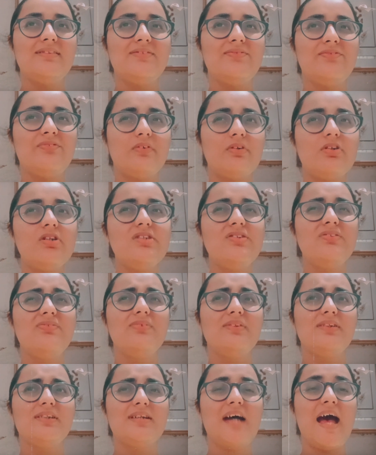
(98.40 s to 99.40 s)

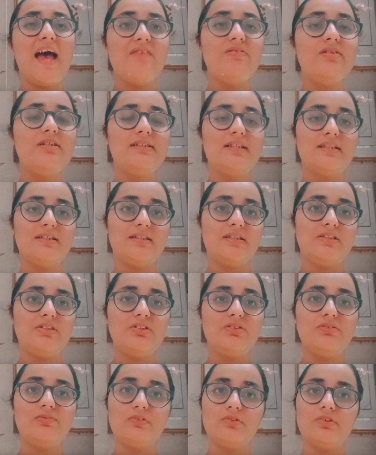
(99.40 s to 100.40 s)
would suggest
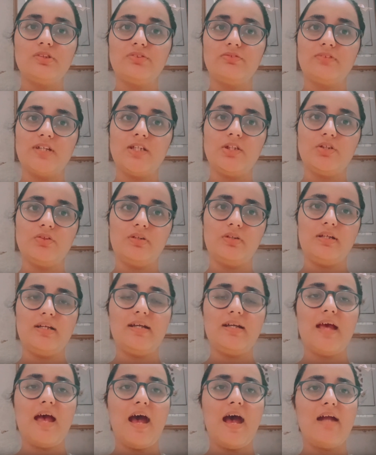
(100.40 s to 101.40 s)
to watch one
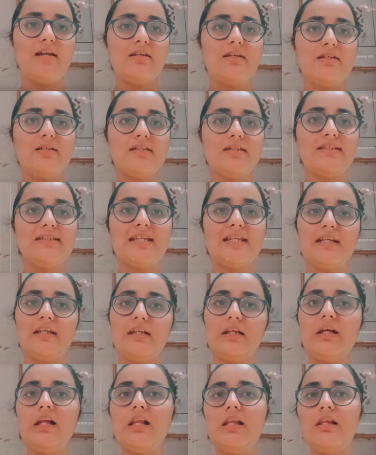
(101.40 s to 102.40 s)
unit at a
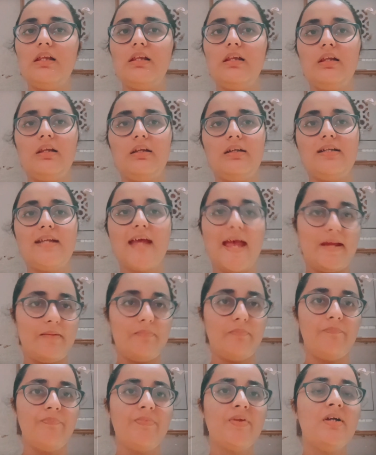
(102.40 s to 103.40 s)
single time.
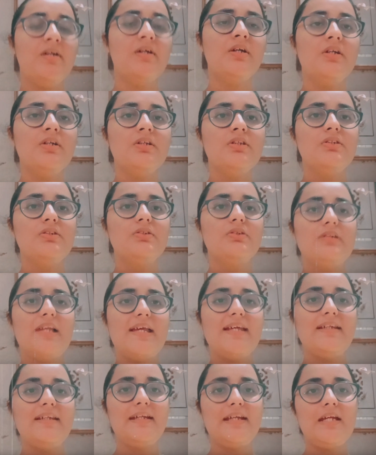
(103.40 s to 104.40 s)
So
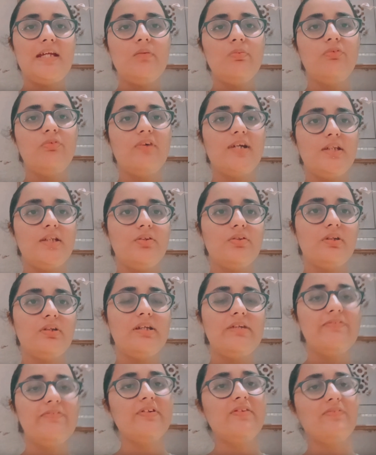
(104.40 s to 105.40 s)
like keep one
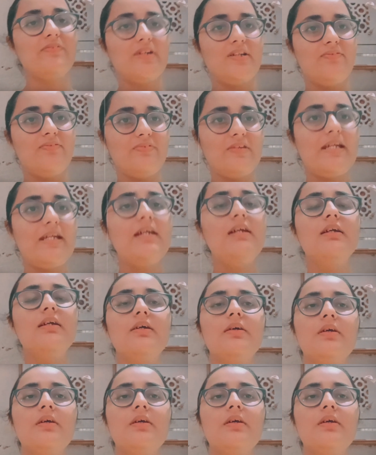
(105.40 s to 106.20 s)
unit for 1 week.